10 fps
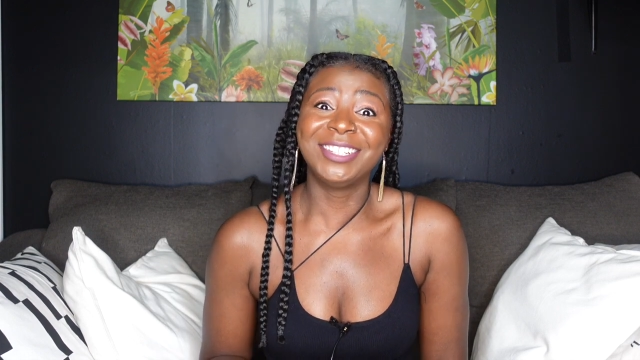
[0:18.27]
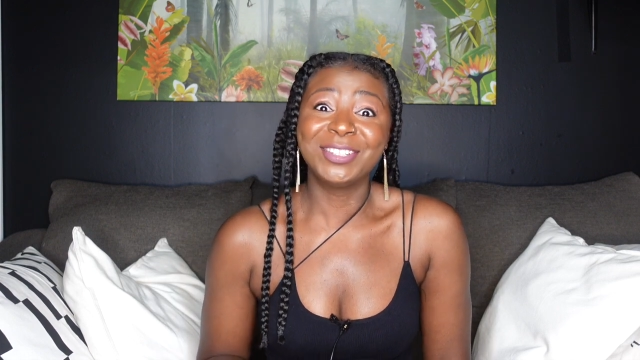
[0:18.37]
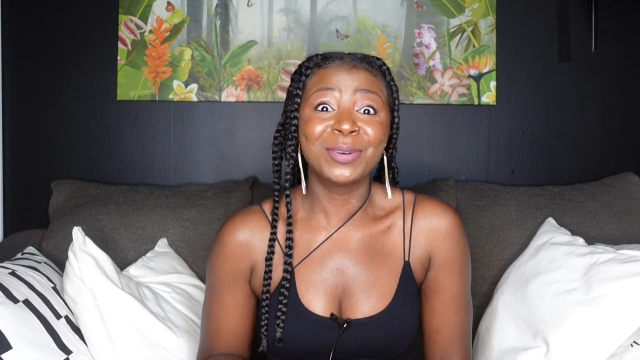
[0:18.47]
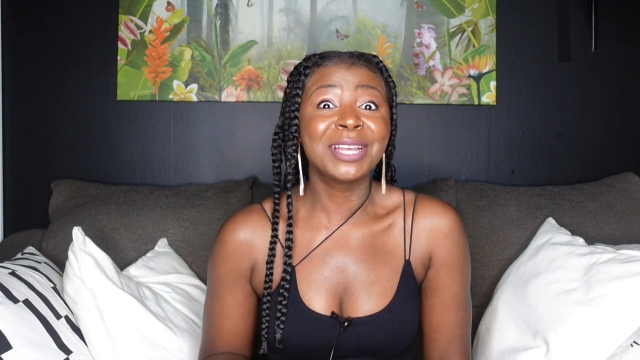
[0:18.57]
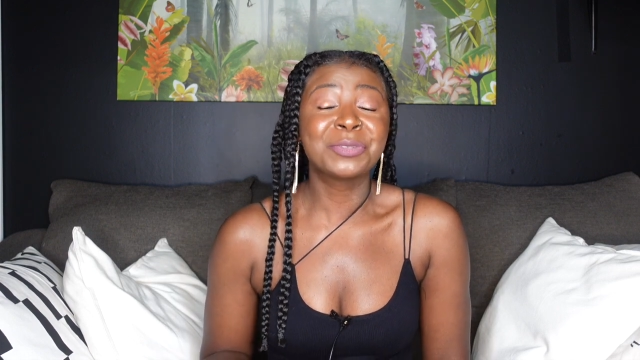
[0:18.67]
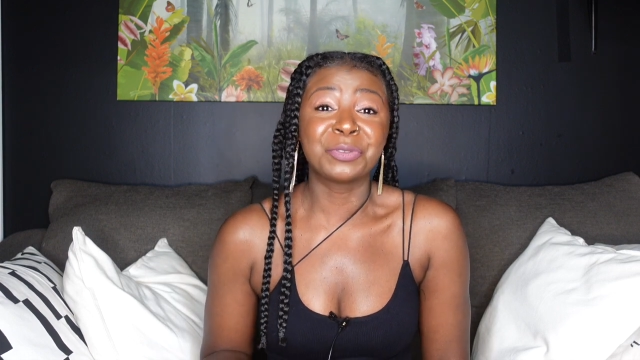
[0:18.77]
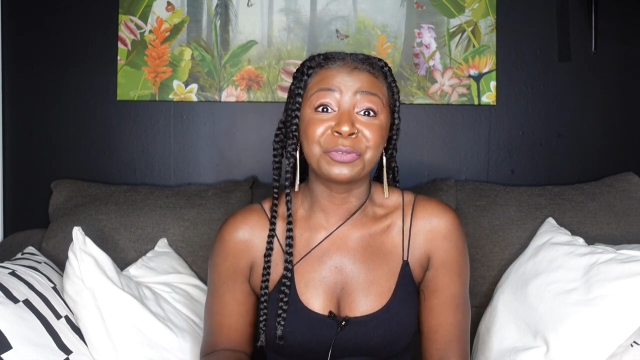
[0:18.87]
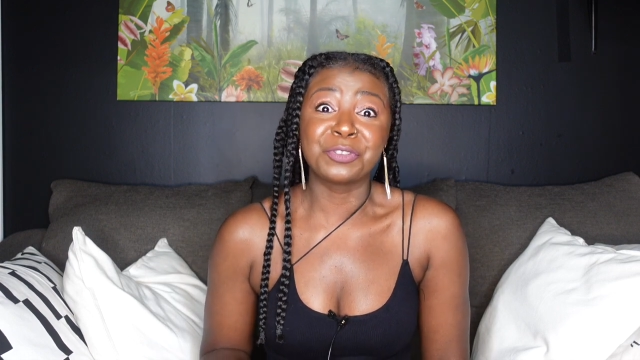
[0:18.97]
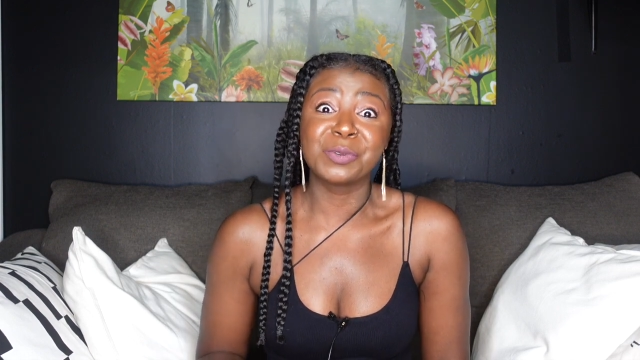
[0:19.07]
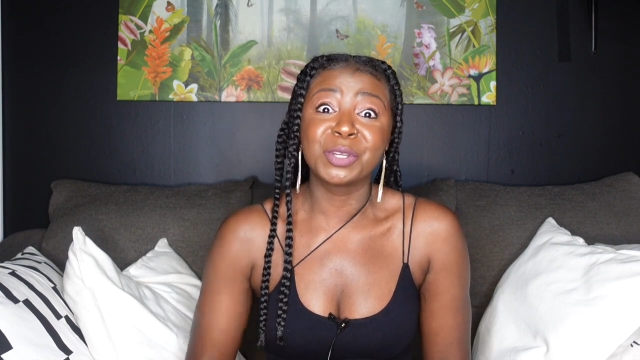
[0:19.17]
You know why it's for
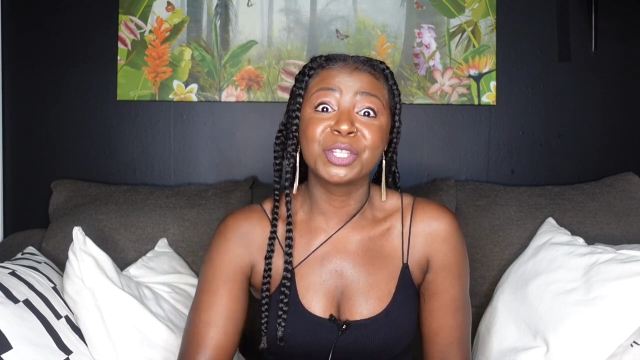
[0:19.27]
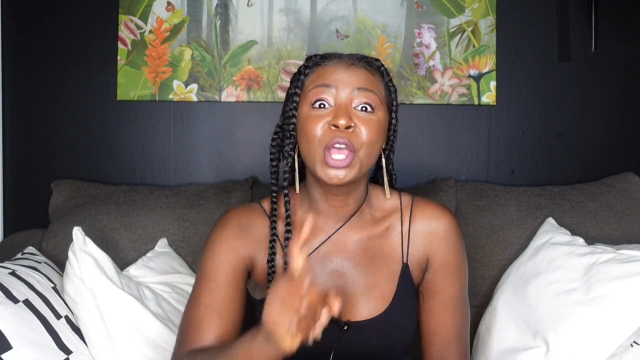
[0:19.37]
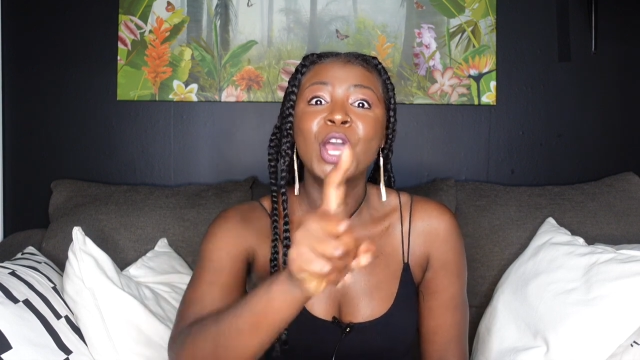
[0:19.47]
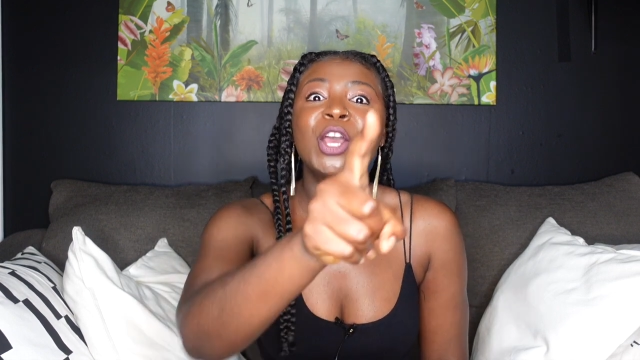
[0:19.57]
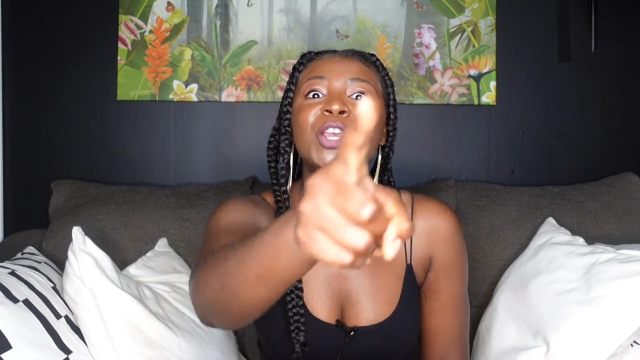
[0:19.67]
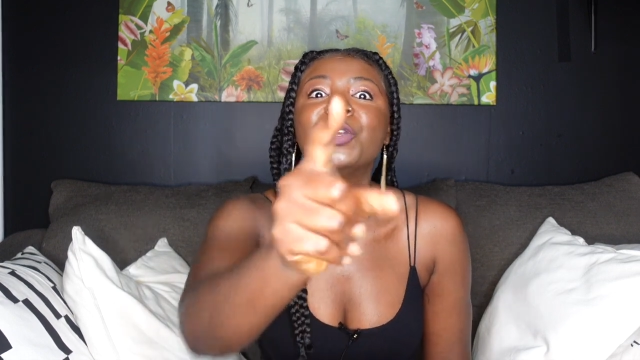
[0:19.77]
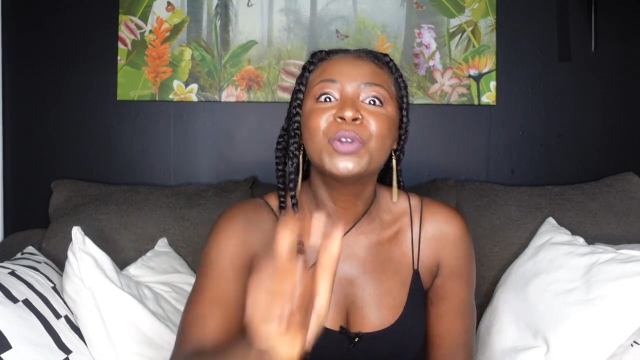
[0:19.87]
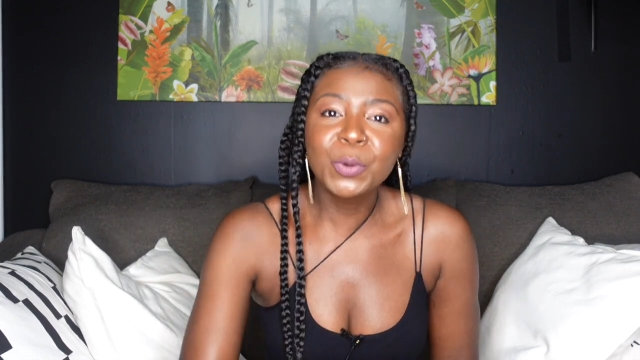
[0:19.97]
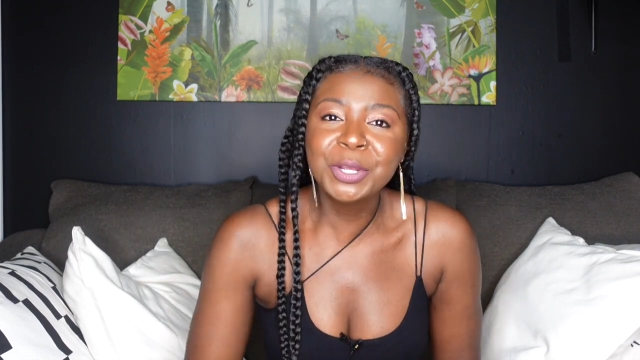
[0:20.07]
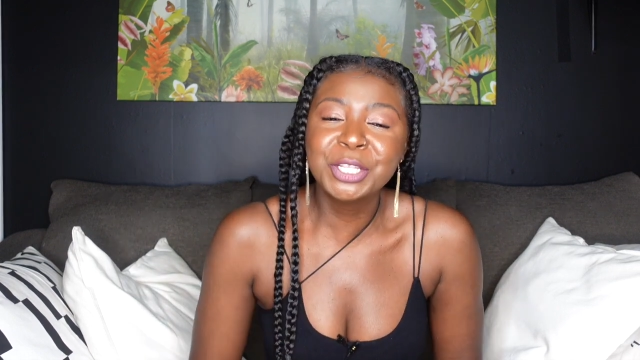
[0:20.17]
free? Because you're
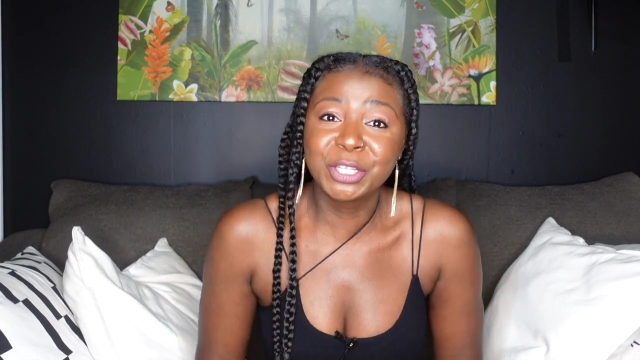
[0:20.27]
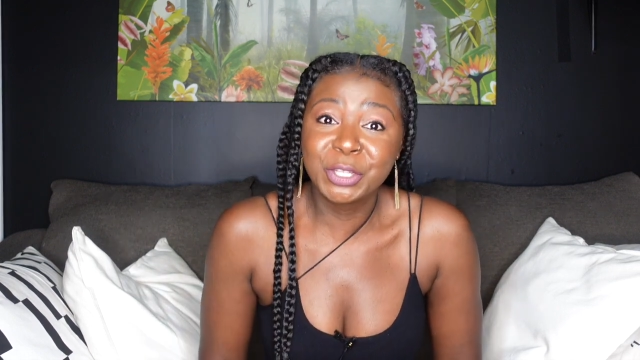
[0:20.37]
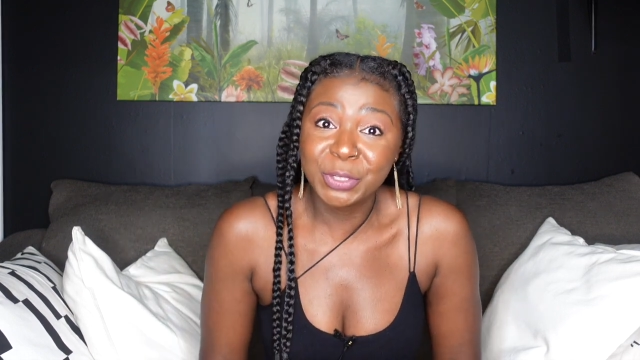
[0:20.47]
going to